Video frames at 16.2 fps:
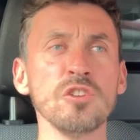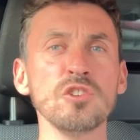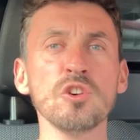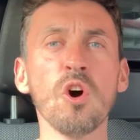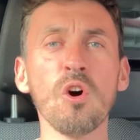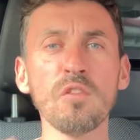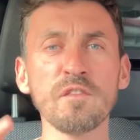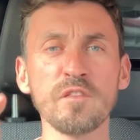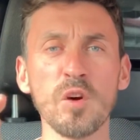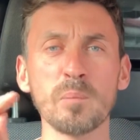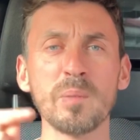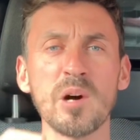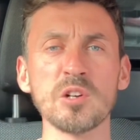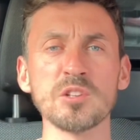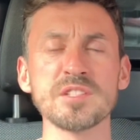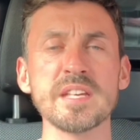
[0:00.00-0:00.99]
your
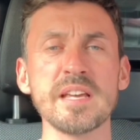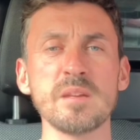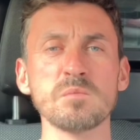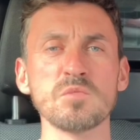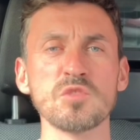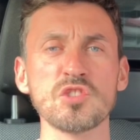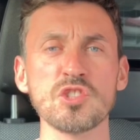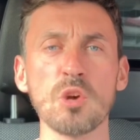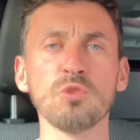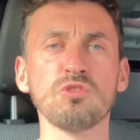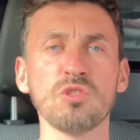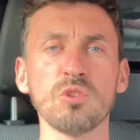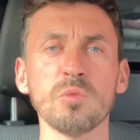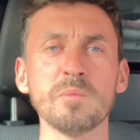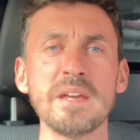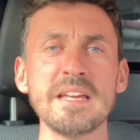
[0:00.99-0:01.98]
football team's
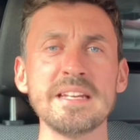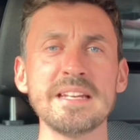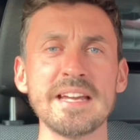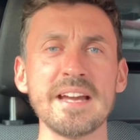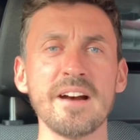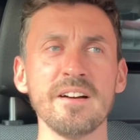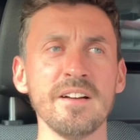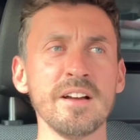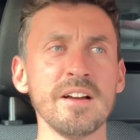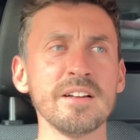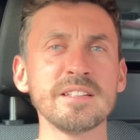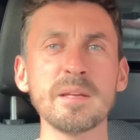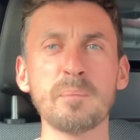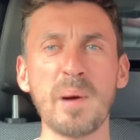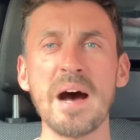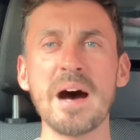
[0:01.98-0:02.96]
social media
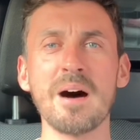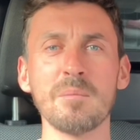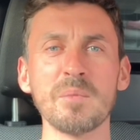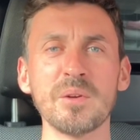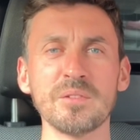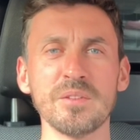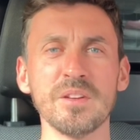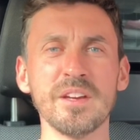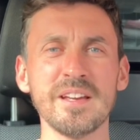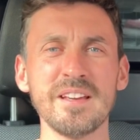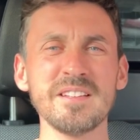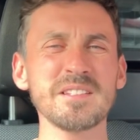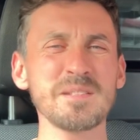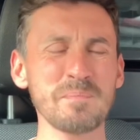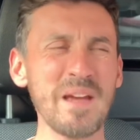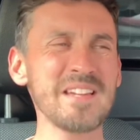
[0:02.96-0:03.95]
department.
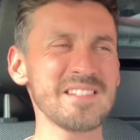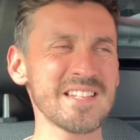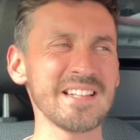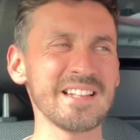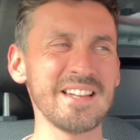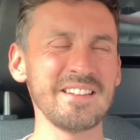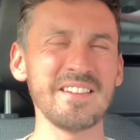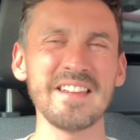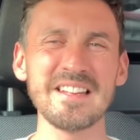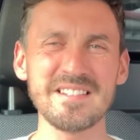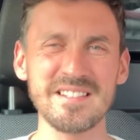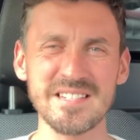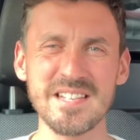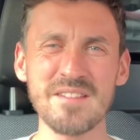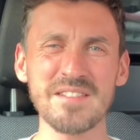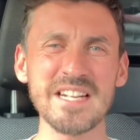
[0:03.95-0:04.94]
It's basically these
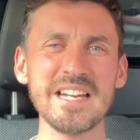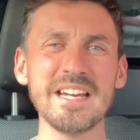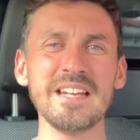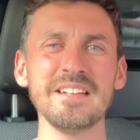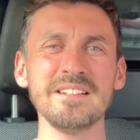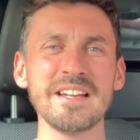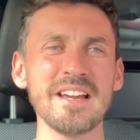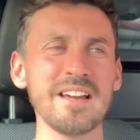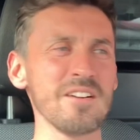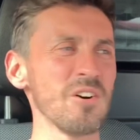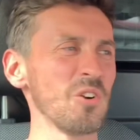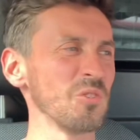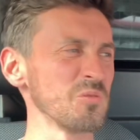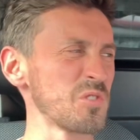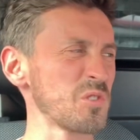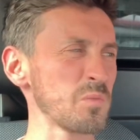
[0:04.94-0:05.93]

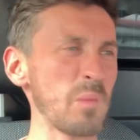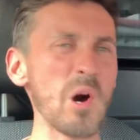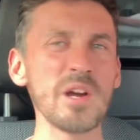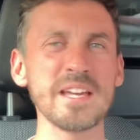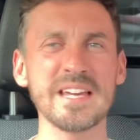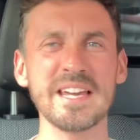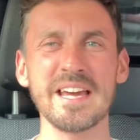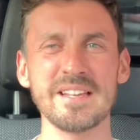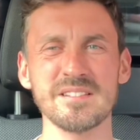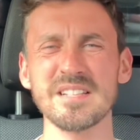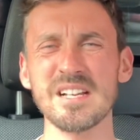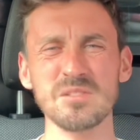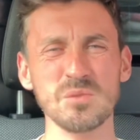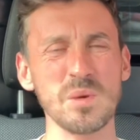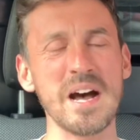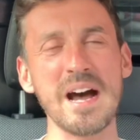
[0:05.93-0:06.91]
17-year-old spotty kids.
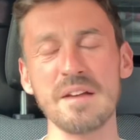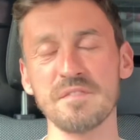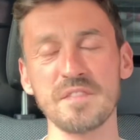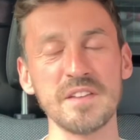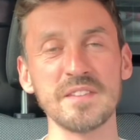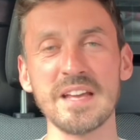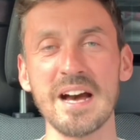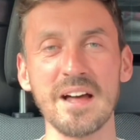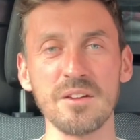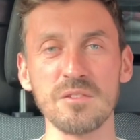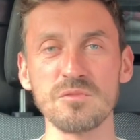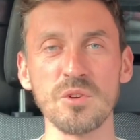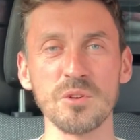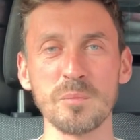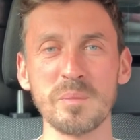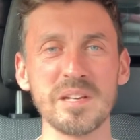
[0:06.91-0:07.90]
That's what I think they are that
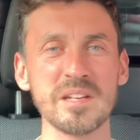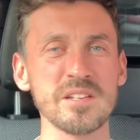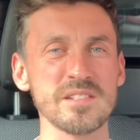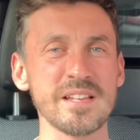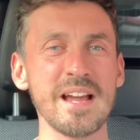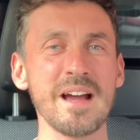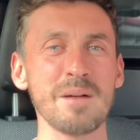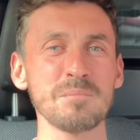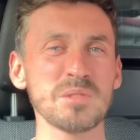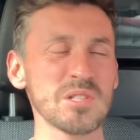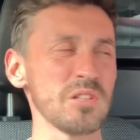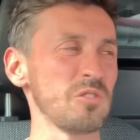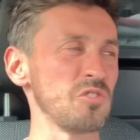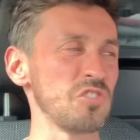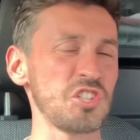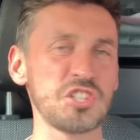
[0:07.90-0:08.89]
run them, because they're
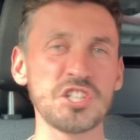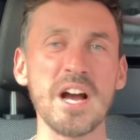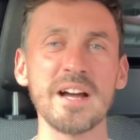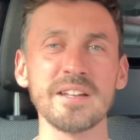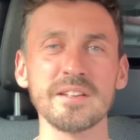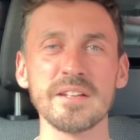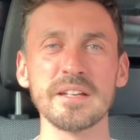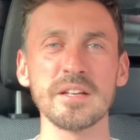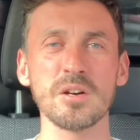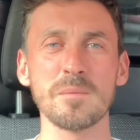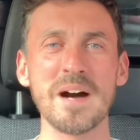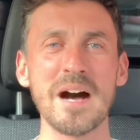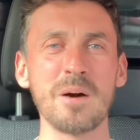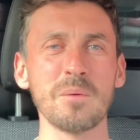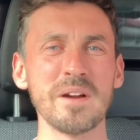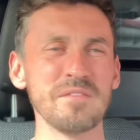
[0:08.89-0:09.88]
absolute shite that they come
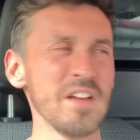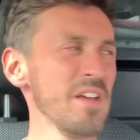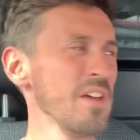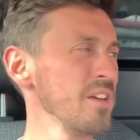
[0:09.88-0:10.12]
out with.